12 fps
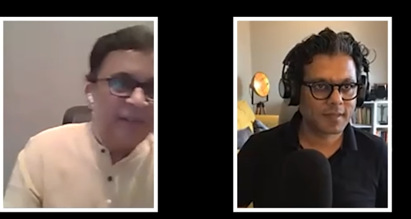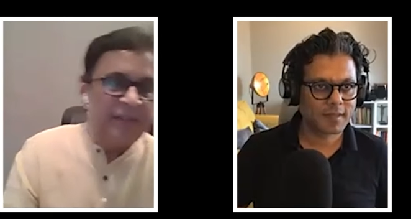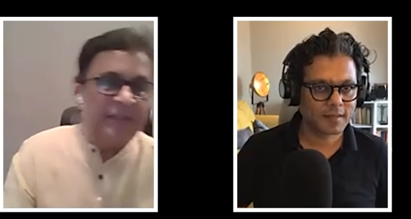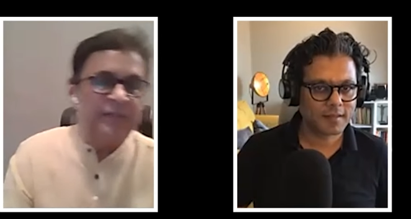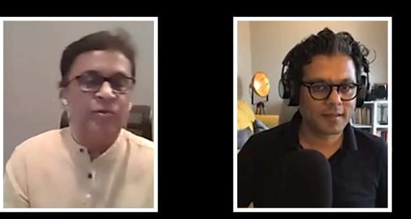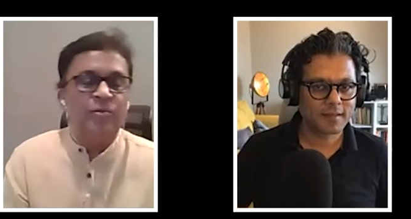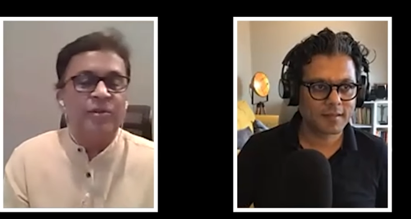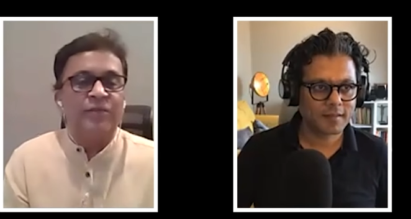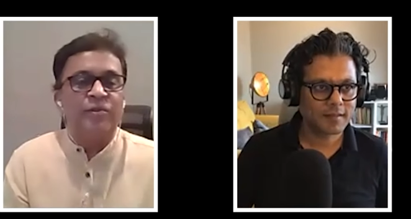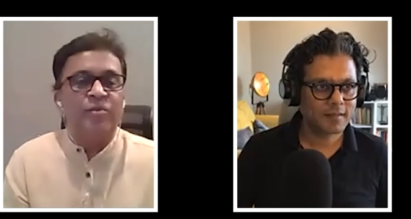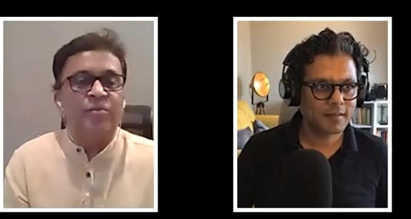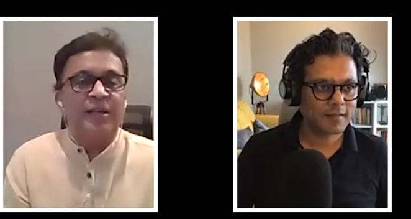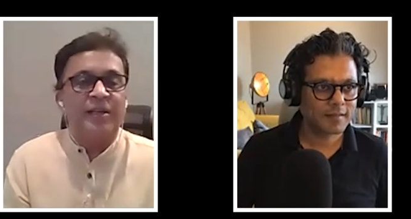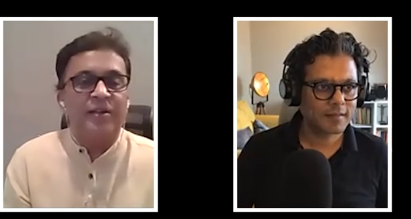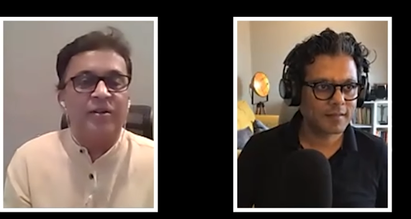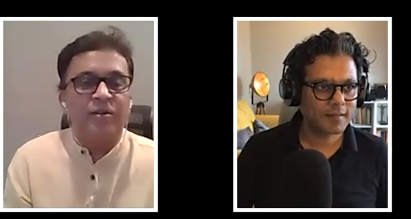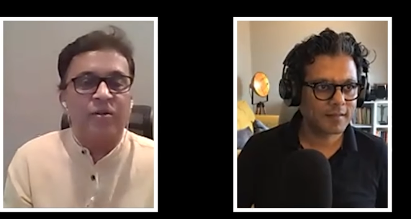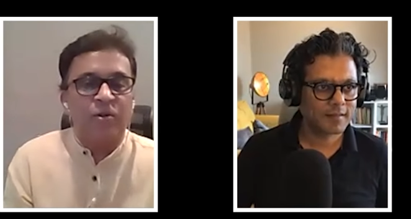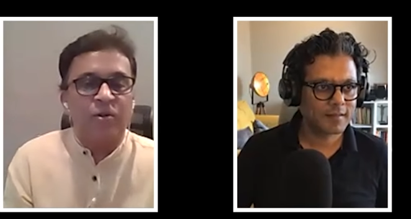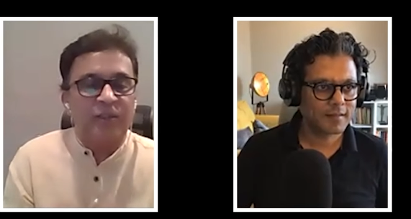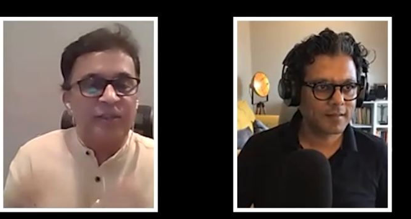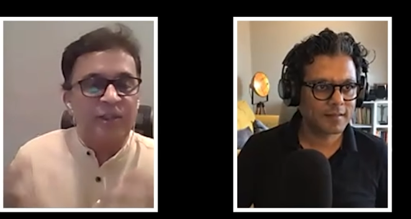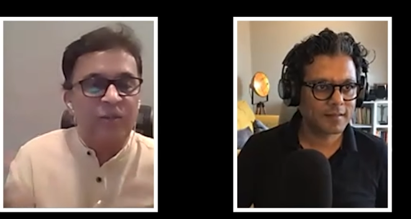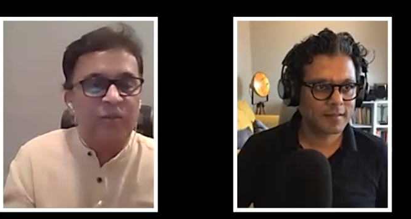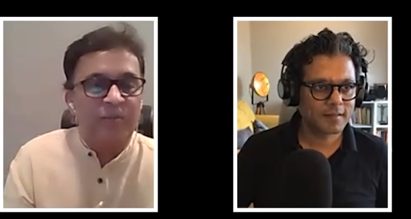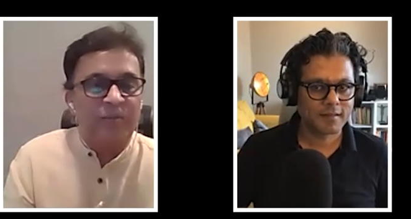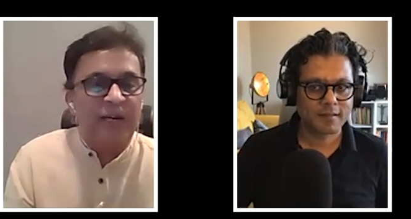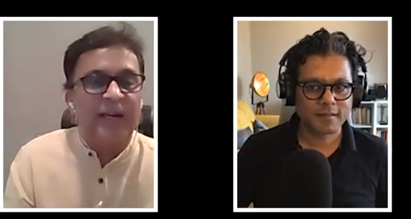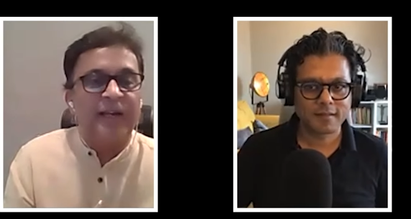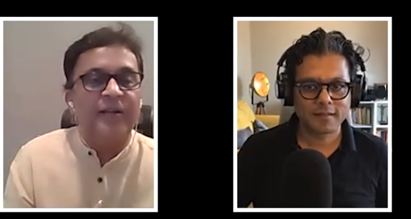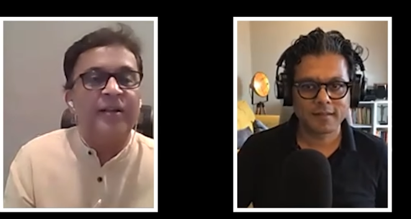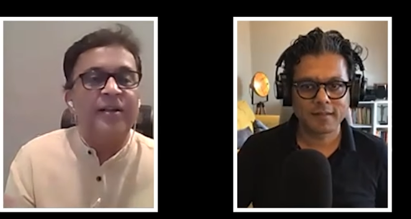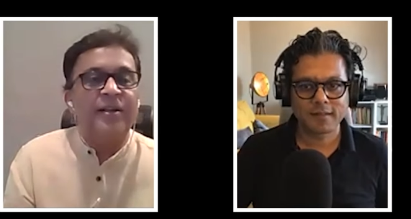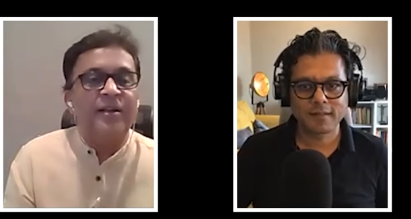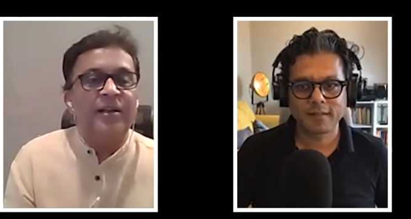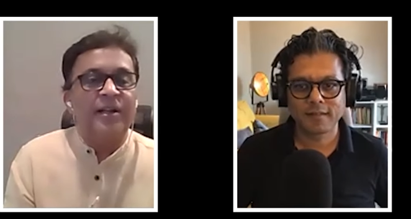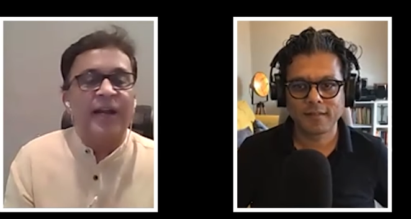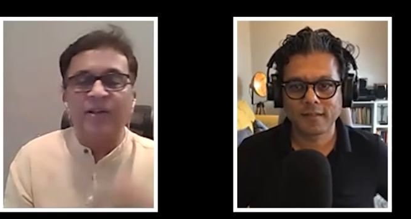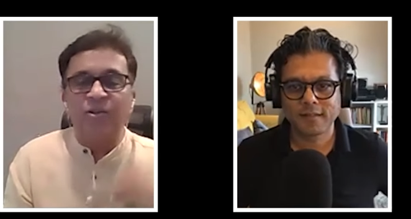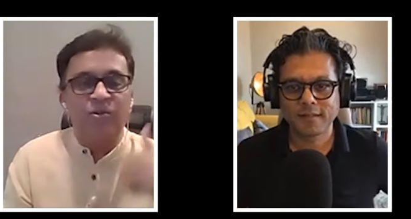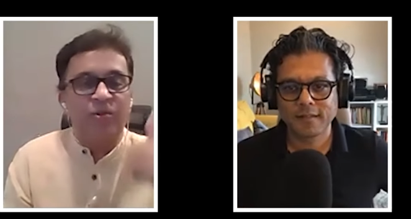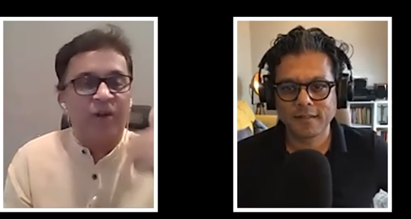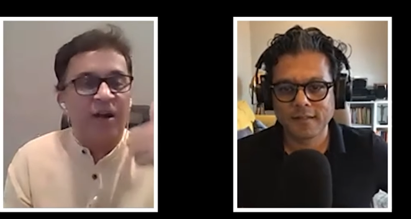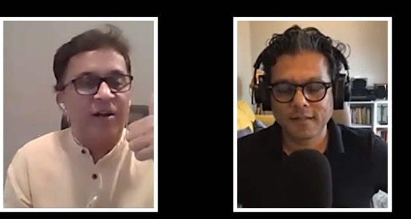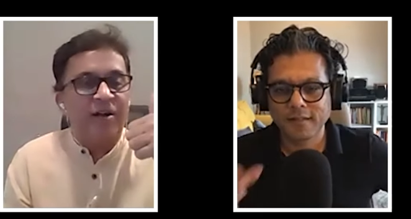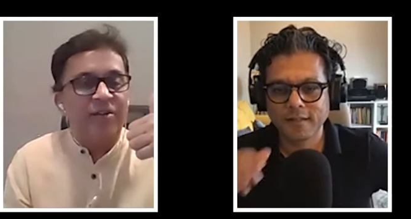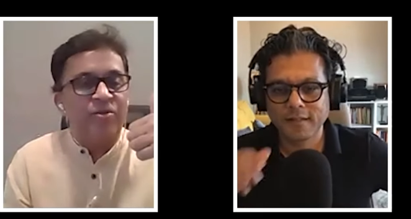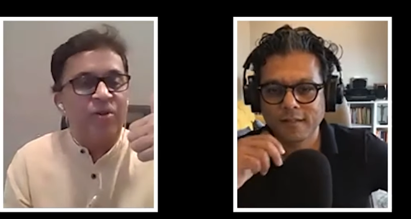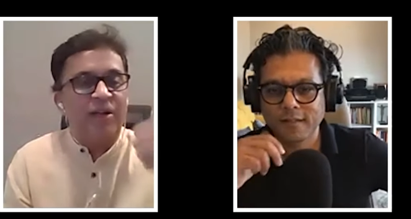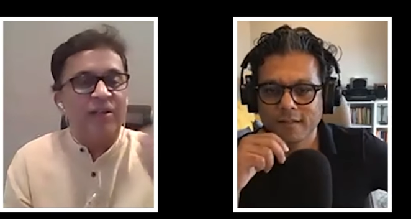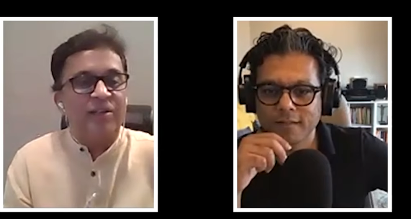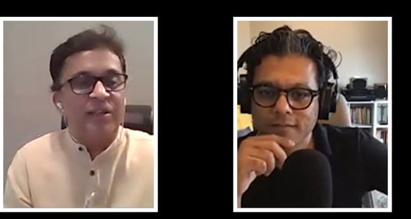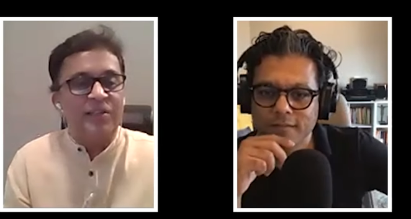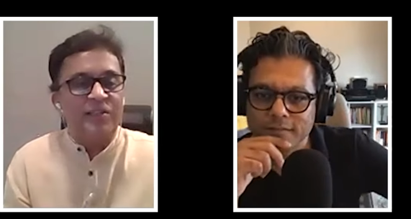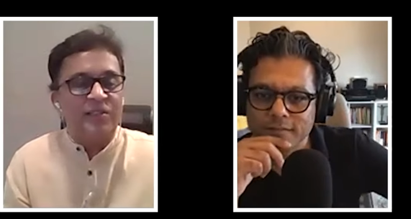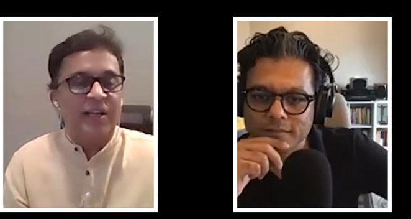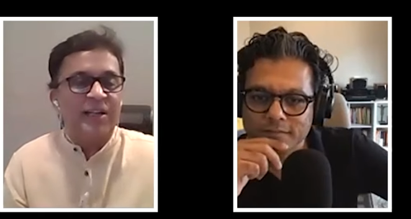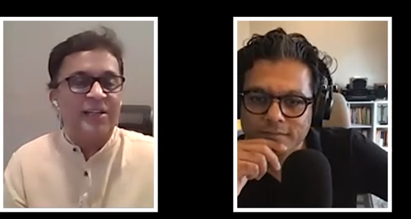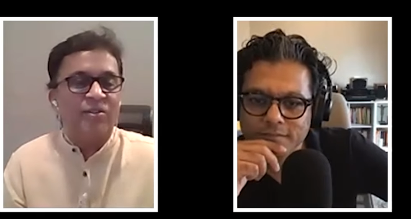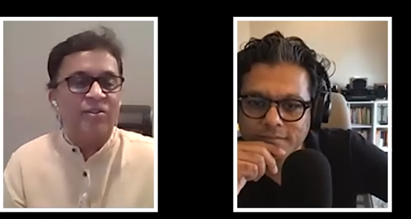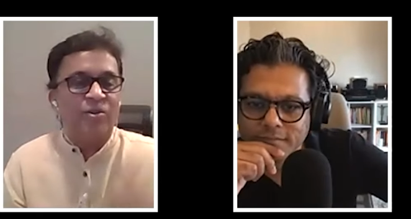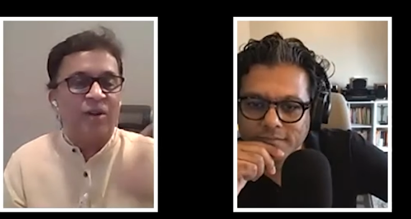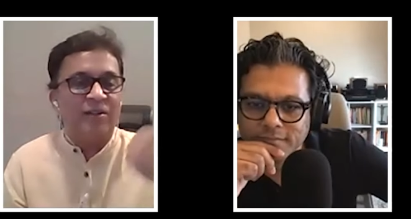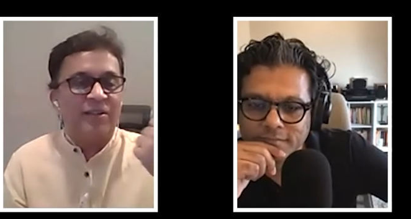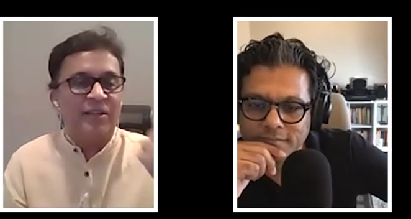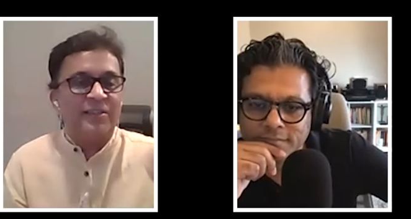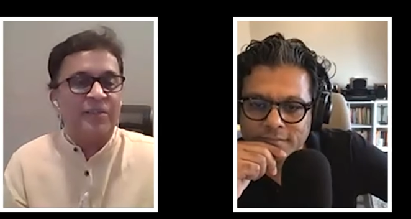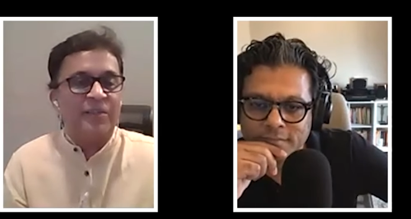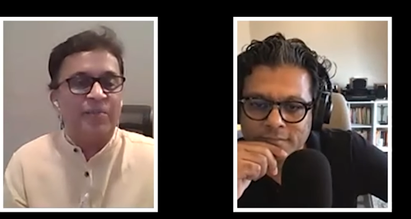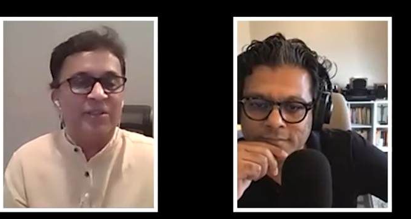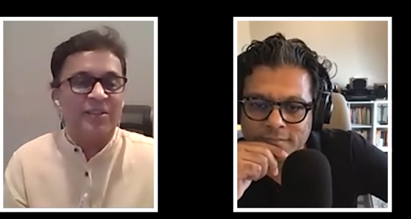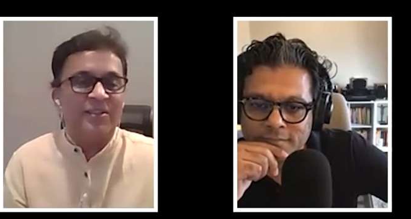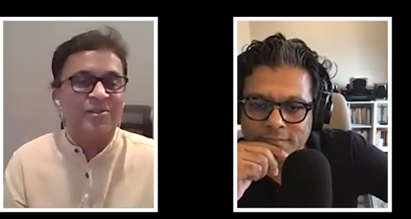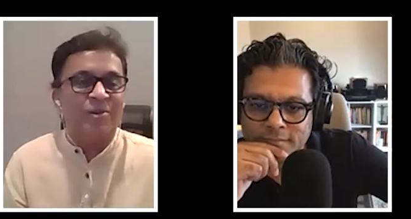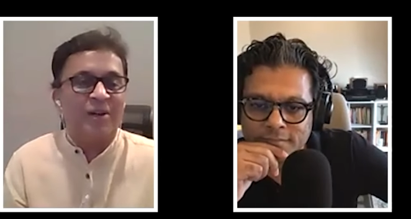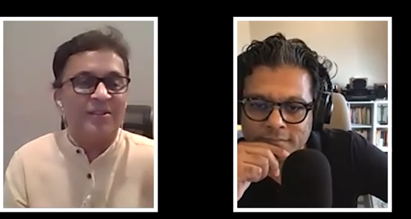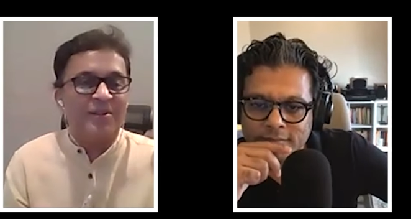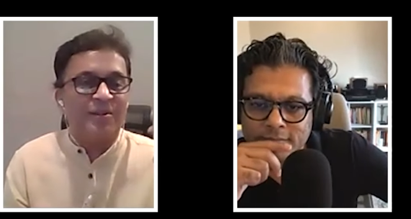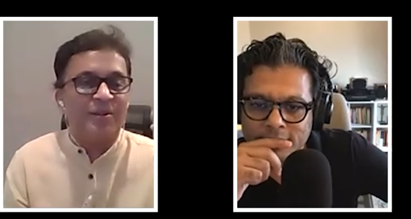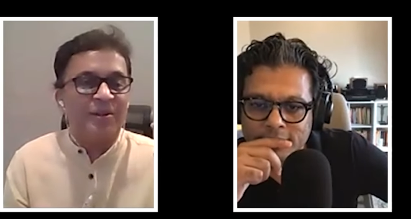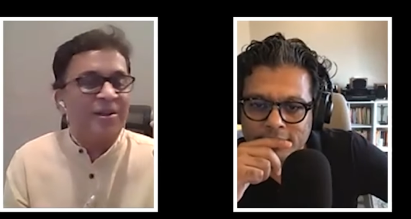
Speaker 1: If you made a good consumer brand and you had an insight, you had the recipe, you had the